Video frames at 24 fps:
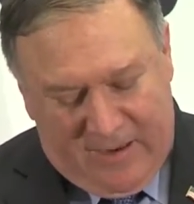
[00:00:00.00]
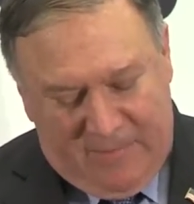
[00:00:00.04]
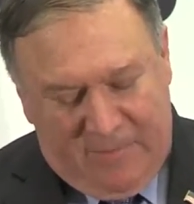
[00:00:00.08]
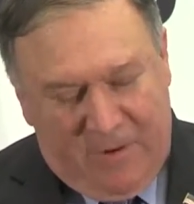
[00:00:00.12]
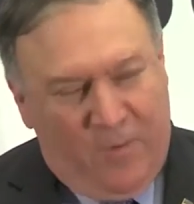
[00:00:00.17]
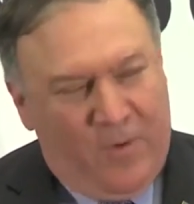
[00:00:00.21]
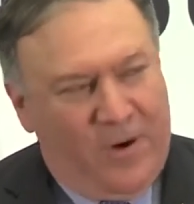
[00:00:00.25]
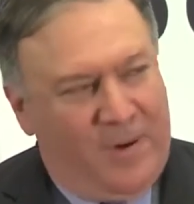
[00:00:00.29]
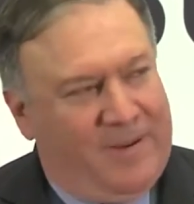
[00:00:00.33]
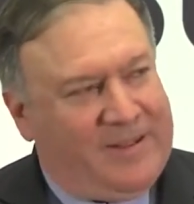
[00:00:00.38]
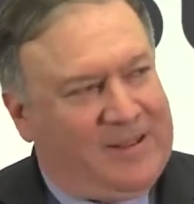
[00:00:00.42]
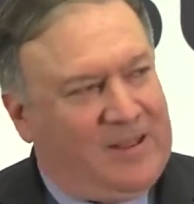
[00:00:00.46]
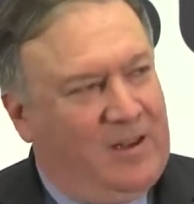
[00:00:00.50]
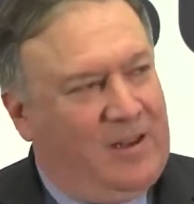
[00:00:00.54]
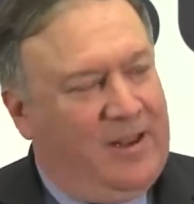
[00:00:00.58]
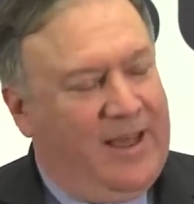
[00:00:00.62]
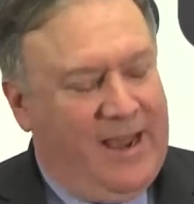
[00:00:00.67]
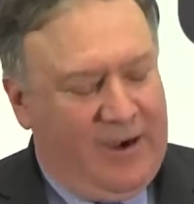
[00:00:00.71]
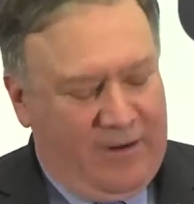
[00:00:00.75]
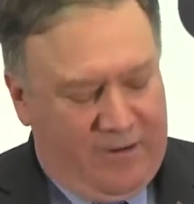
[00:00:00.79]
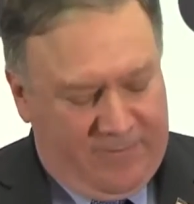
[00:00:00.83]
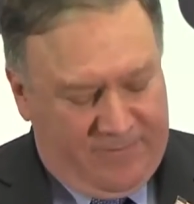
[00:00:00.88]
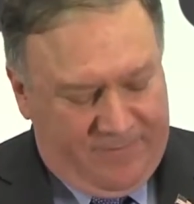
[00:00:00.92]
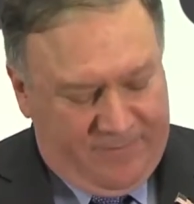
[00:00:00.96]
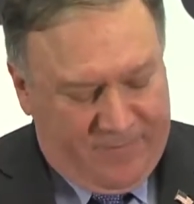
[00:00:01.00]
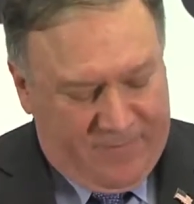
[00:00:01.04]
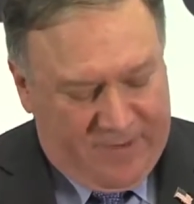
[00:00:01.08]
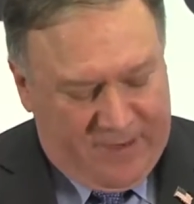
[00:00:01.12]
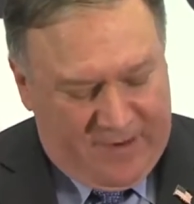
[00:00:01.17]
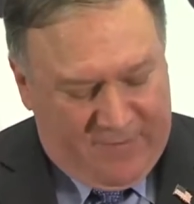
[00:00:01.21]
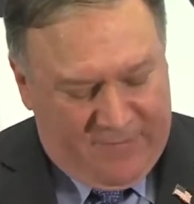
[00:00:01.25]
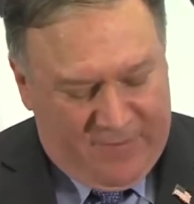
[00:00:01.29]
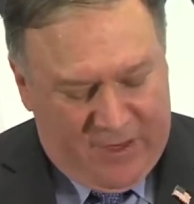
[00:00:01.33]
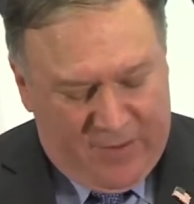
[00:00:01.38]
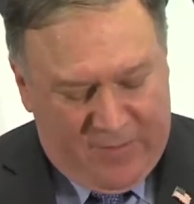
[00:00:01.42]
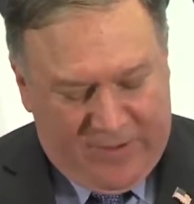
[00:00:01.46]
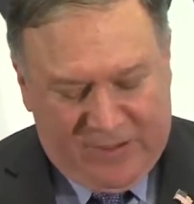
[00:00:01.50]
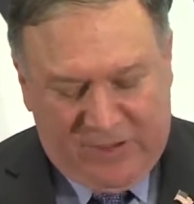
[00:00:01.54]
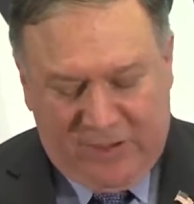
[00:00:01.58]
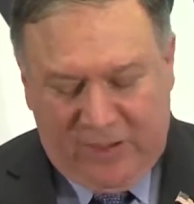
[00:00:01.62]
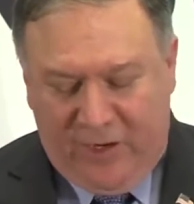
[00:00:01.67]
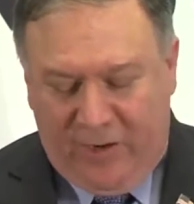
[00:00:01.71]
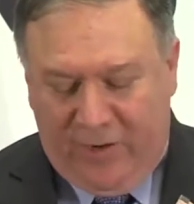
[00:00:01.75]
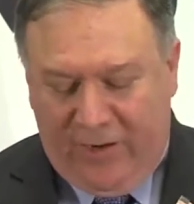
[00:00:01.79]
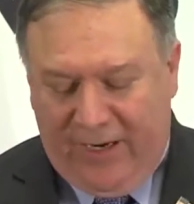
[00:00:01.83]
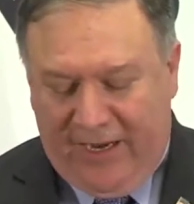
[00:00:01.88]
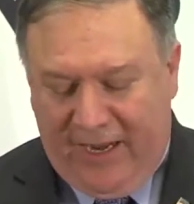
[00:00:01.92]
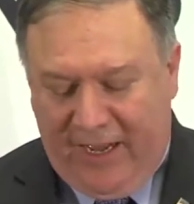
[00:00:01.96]
But what about the letter of the UN
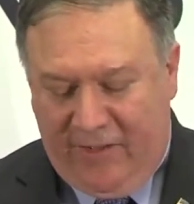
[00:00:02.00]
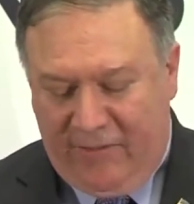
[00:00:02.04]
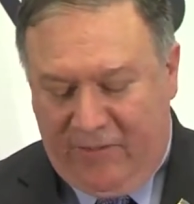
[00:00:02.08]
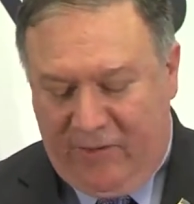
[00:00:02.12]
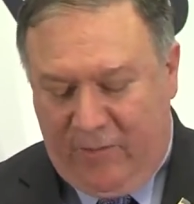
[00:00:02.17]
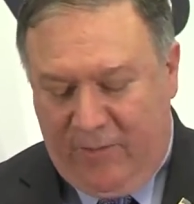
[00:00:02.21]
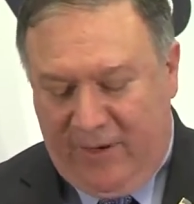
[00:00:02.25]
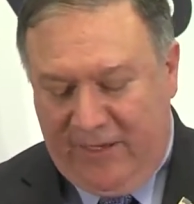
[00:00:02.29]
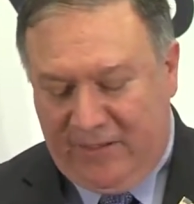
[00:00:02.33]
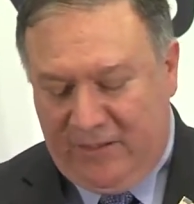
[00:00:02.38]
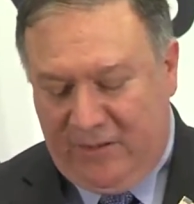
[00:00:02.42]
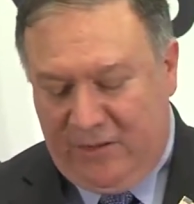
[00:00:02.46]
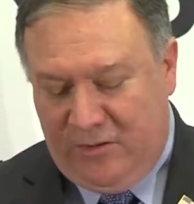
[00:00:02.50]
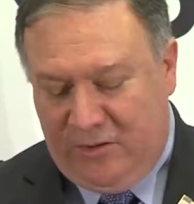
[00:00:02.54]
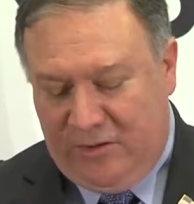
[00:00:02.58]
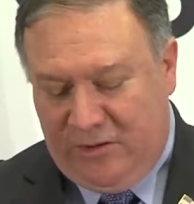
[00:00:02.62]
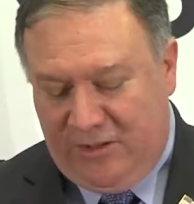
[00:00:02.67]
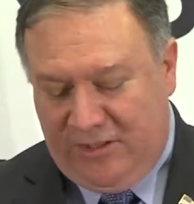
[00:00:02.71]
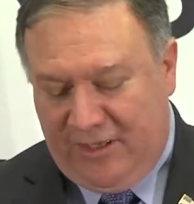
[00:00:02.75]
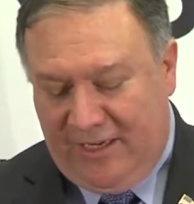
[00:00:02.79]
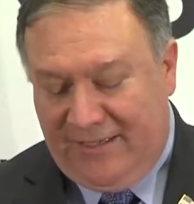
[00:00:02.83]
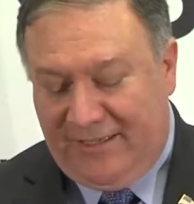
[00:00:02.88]
Security Council resolutions?